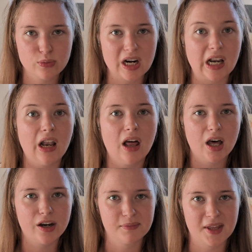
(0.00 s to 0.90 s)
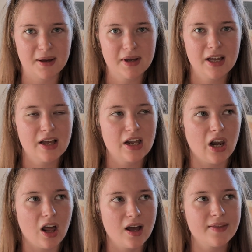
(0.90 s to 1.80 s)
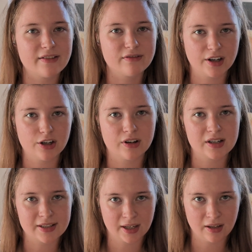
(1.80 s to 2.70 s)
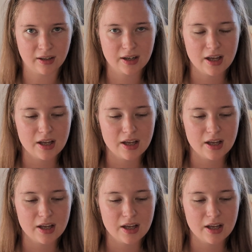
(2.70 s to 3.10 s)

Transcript: and learn from them. Learn their rendering technique.